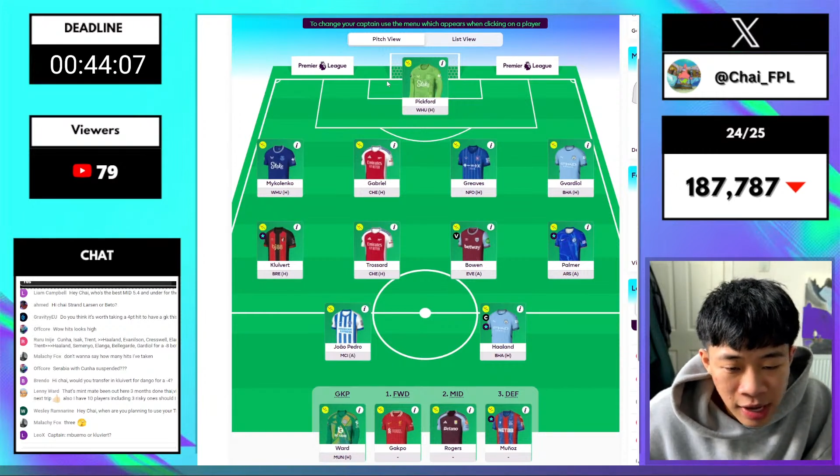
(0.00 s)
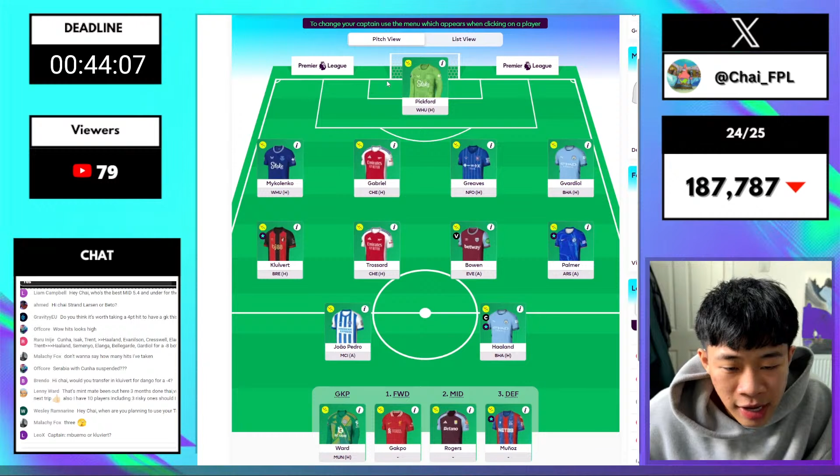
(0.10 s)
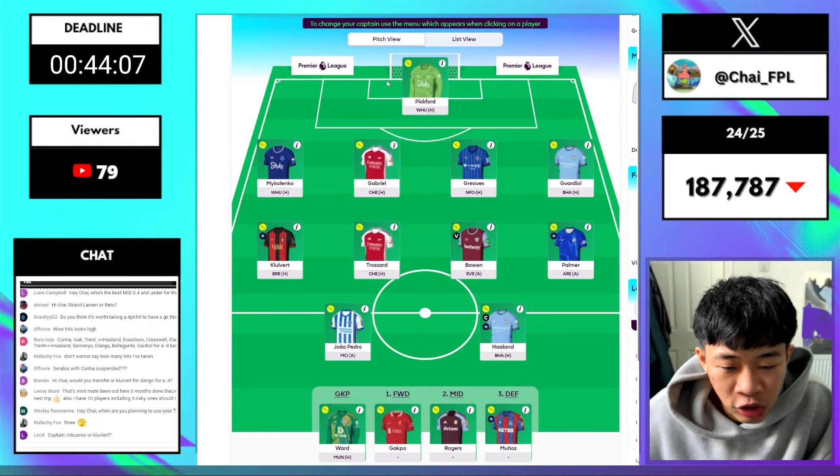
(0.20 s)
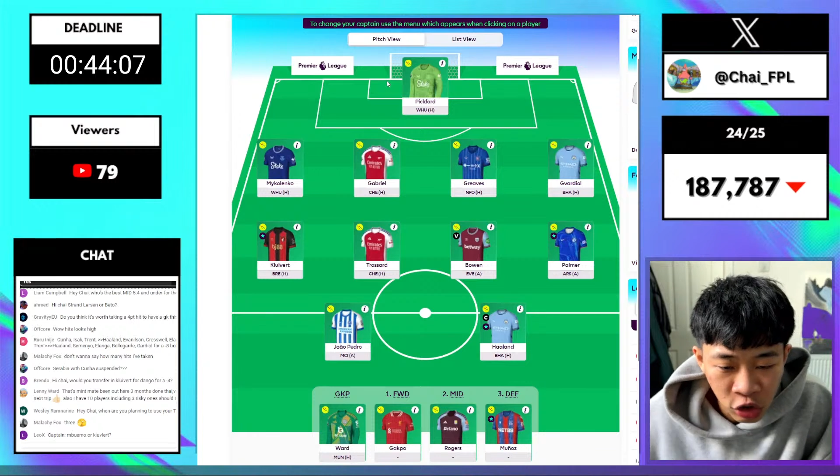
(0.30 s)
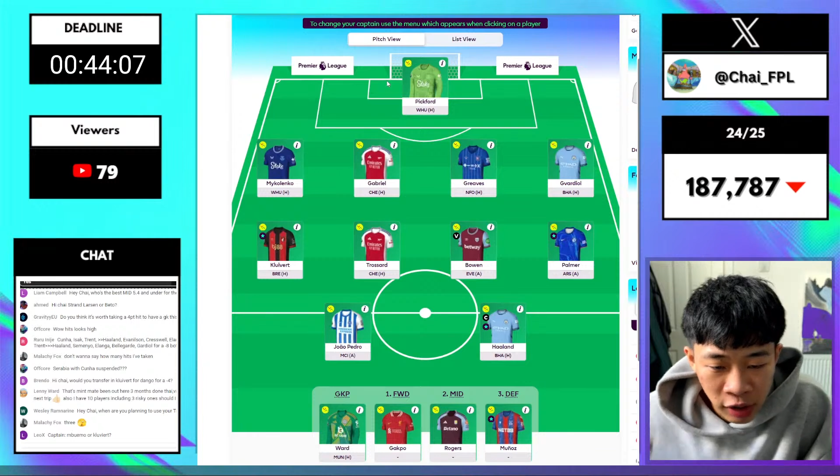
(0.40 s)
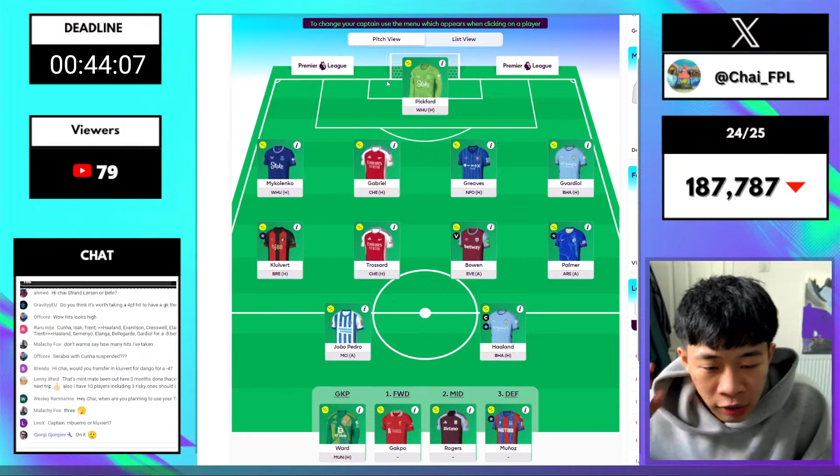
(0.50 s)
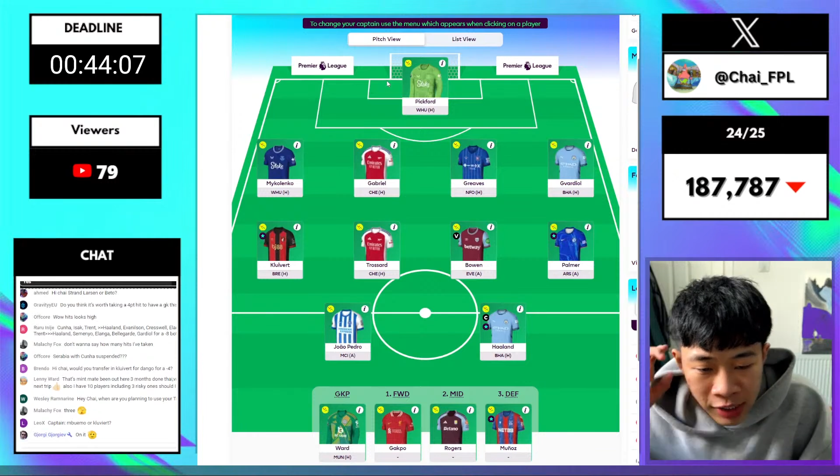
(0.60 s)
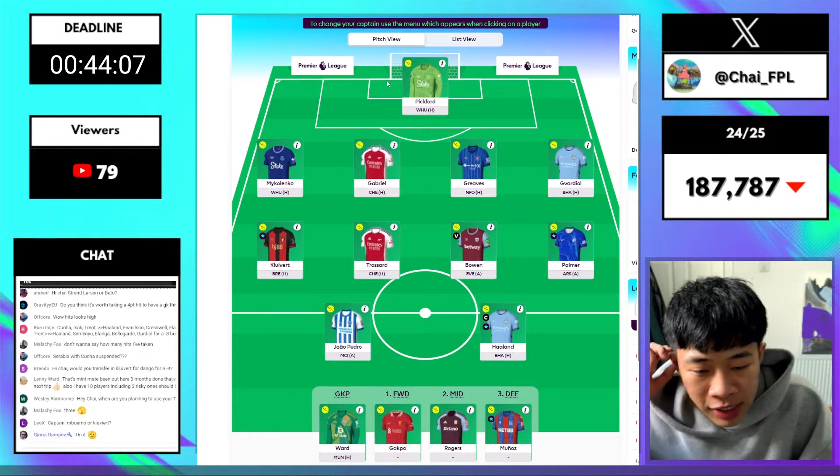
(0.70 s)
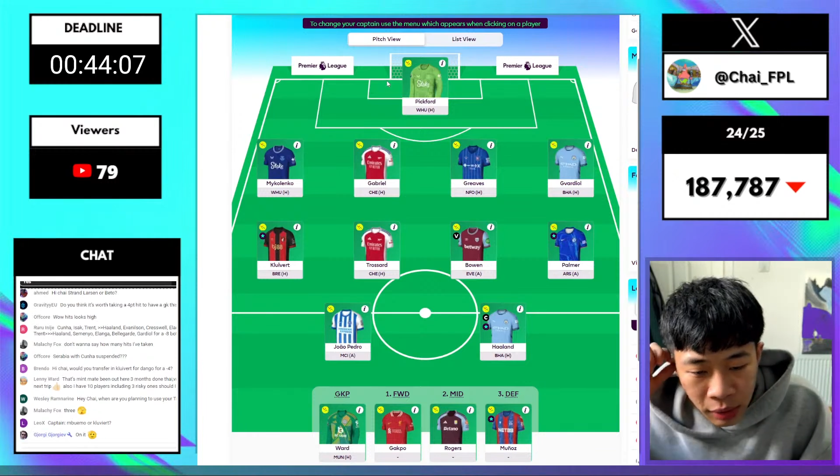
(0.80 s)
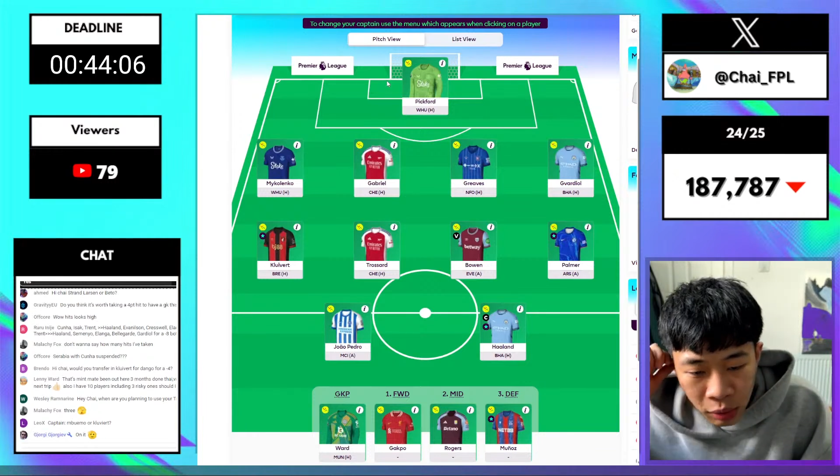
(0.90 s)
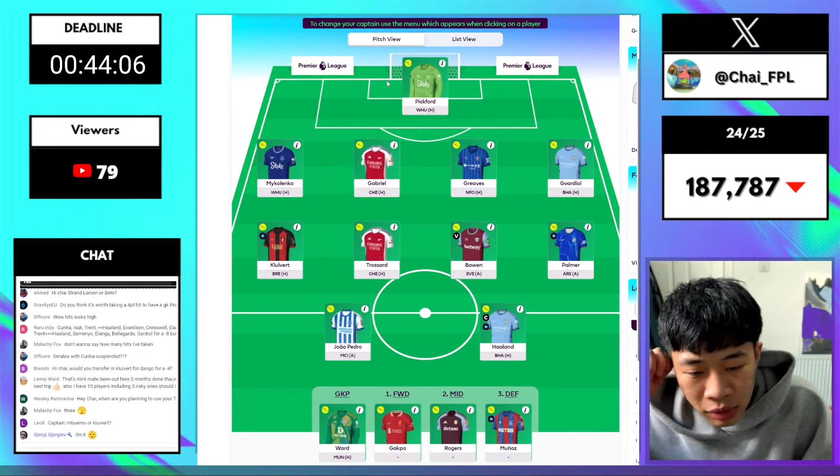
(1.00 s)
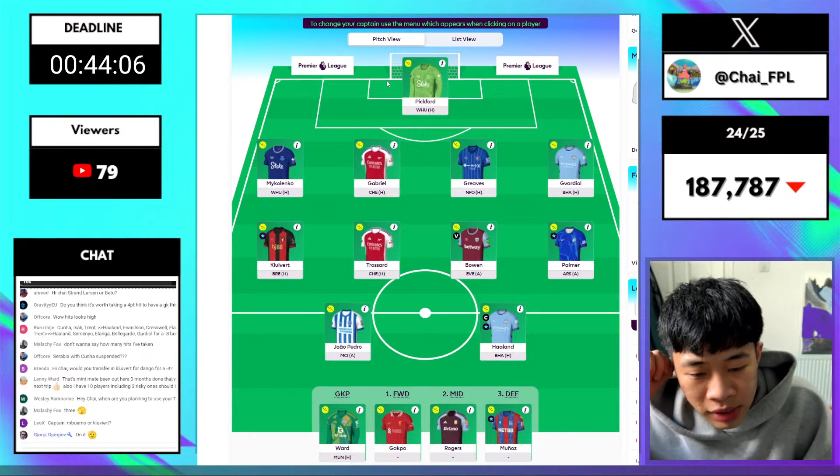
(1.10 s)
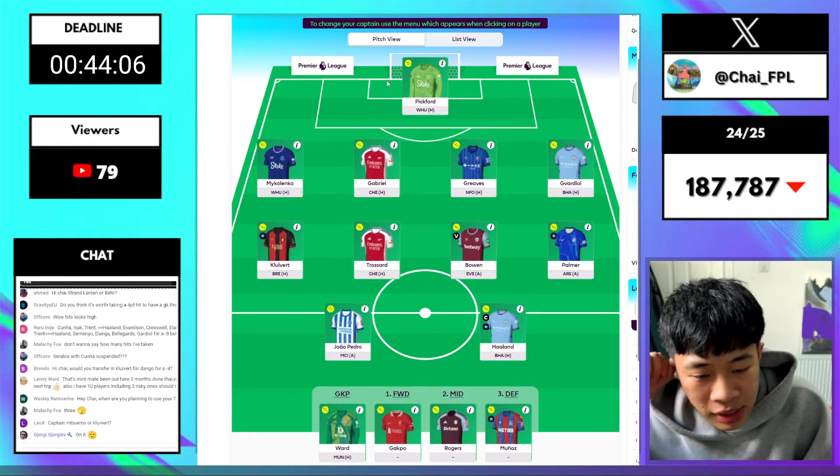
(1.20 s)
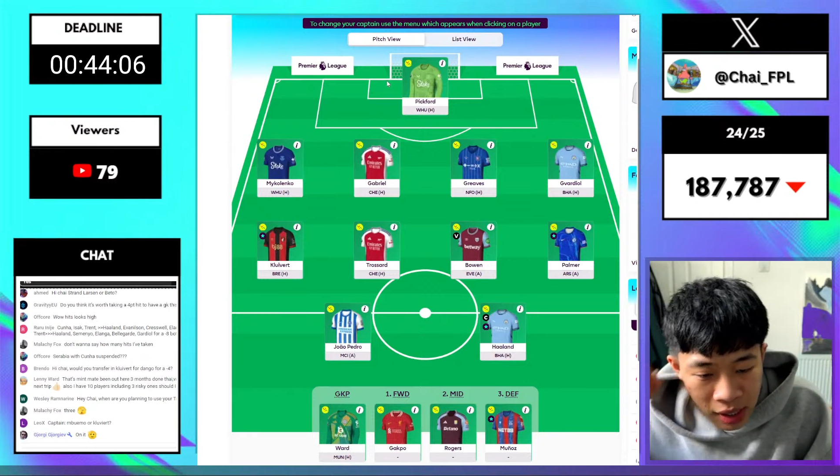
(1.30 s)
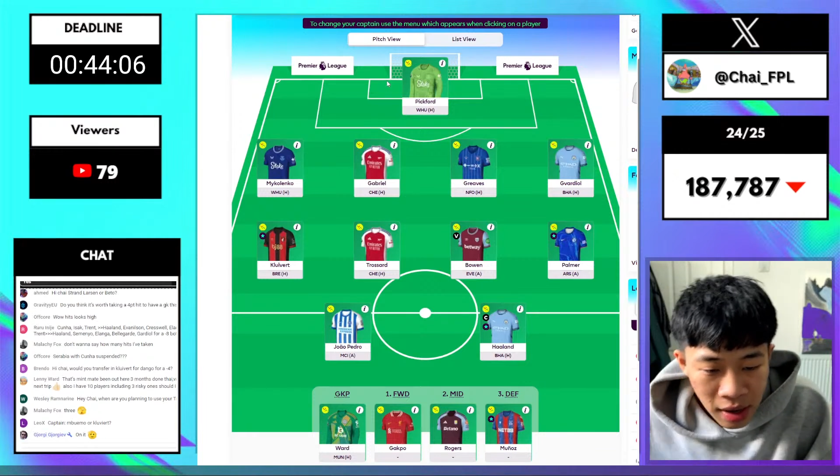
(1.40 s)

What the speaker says: 3 risky ones.